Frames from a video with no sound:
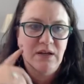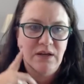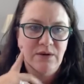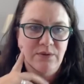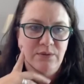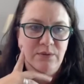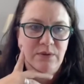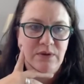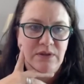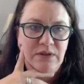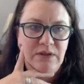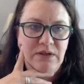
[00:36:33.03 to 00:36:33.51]
I
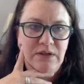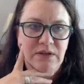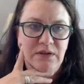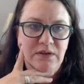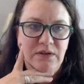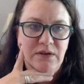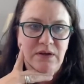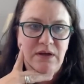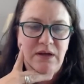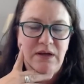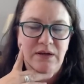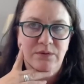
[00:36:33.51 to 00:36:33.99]

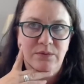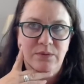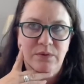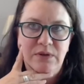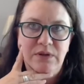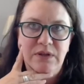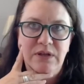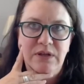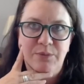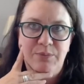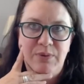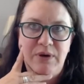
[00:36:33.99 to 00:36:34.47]
really, I
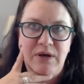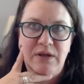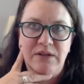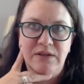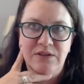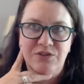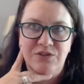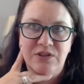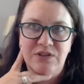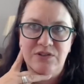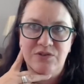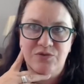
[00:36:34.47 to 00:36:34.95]
really
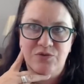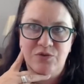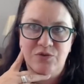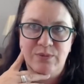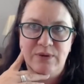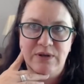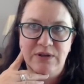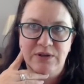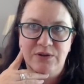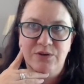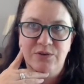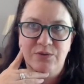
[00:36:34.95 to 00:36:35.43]
apologize for
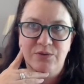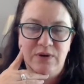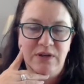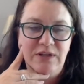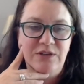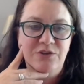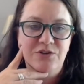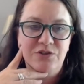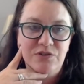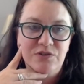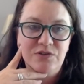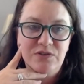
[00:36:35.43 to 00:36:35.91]
my own
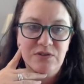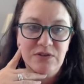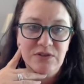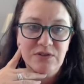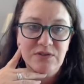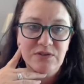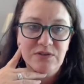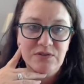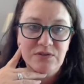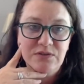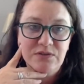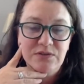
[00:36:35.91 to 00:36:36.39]

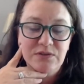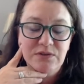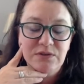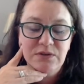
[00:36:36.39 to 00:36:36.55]
righteousness.